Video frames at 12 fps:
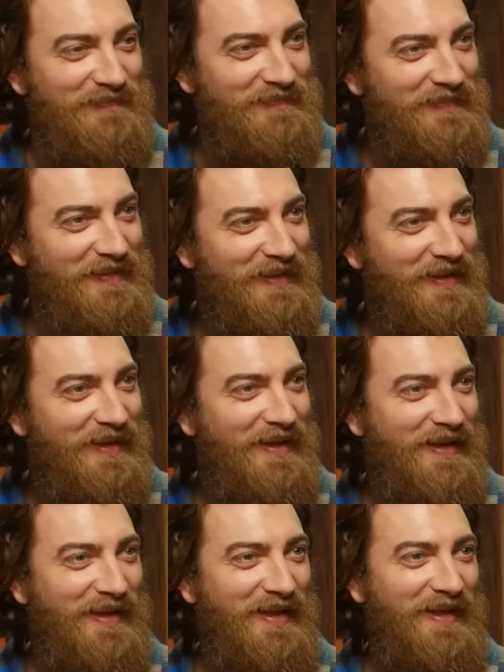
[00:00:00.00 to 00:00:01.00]

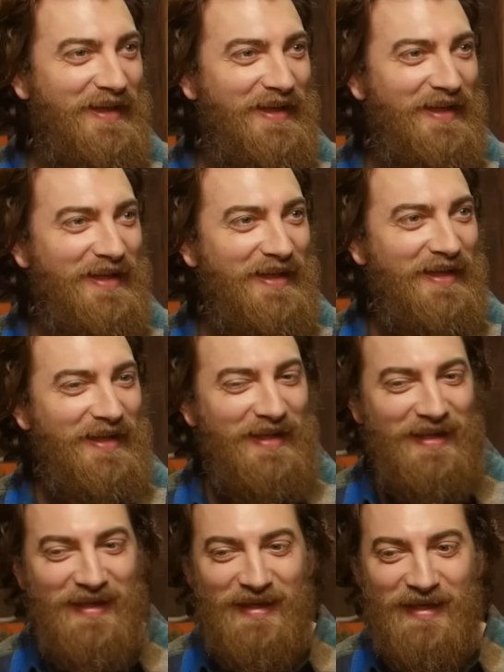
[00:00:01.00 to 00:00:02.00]

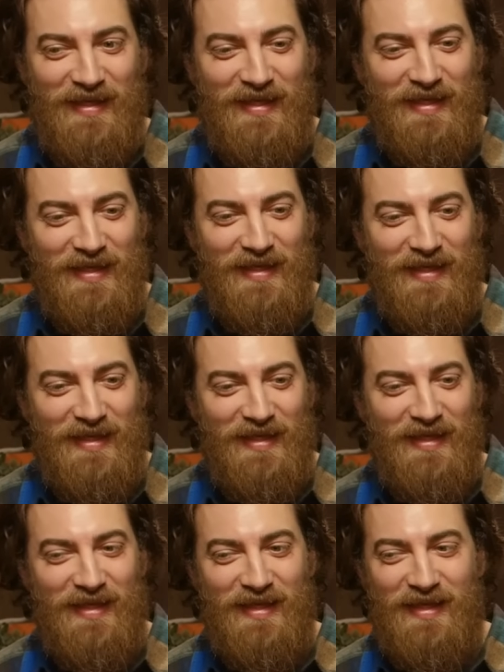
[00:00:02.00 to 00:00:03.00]

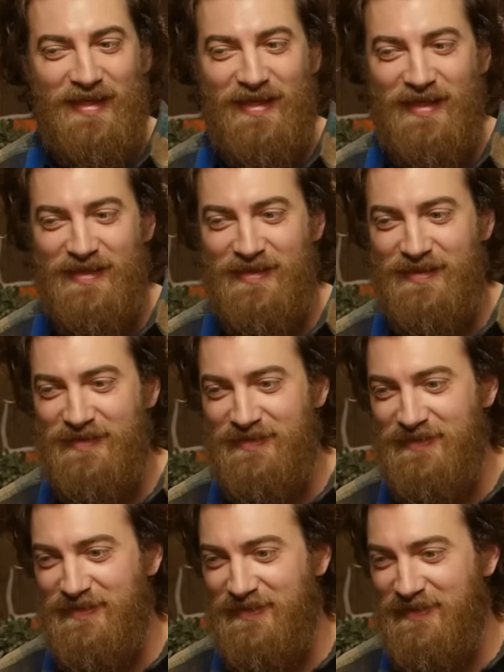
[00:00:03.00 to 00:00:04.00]

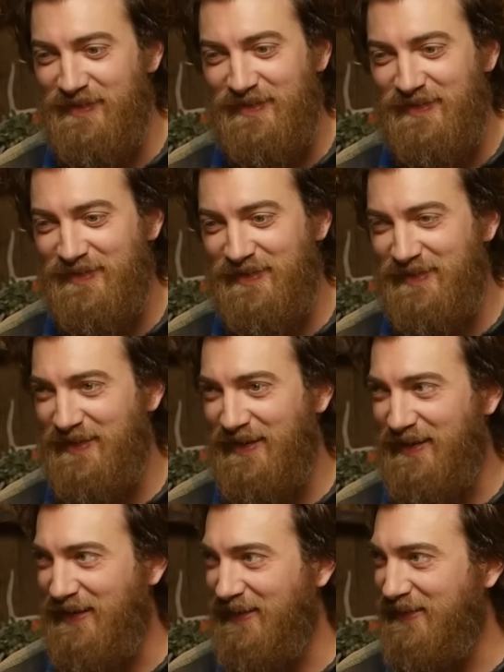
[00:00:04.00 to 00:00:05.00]

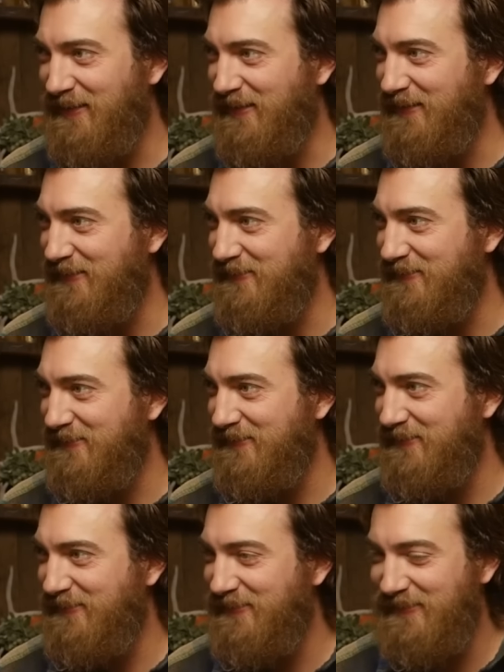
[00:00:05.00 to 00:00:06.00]

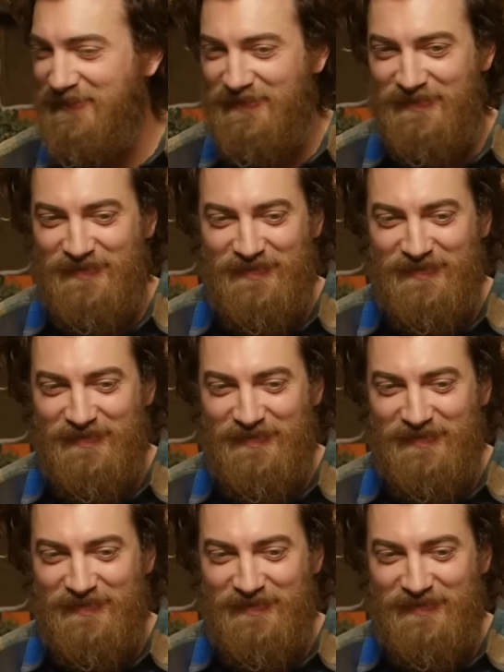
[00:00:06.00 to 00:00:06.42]
This person isn't speaking.